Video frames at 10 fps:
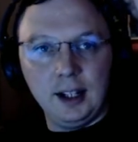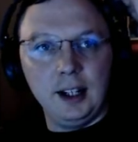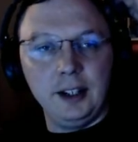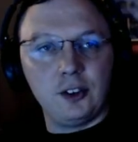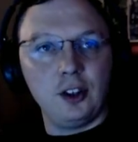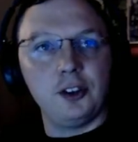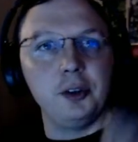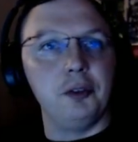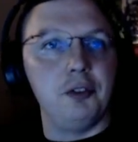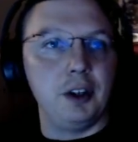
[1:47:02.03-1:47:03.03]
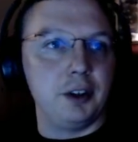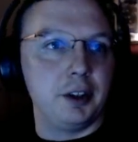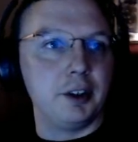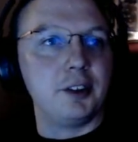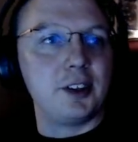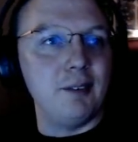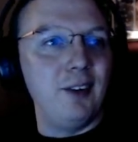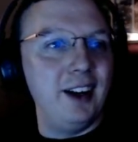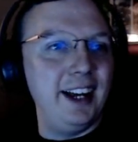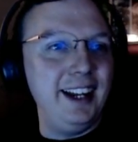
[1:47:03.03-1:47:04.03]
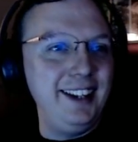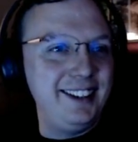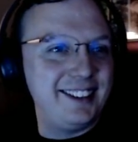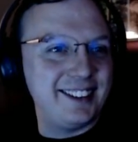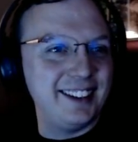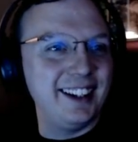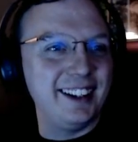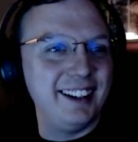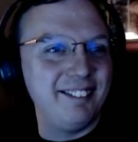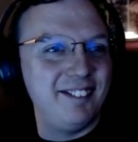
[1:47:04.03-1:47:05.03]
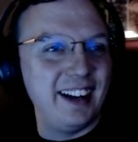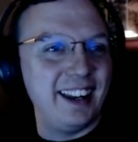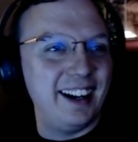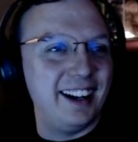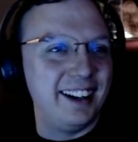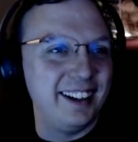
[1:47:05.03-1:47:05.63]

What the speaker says: it's also inferior in some ways, but